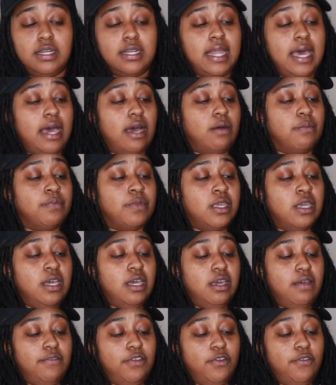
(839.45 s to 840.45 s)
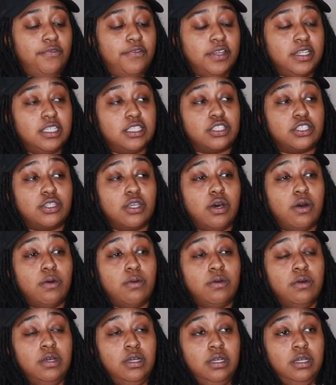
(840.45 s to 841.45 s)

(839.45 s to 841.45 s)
Now, if you feel as though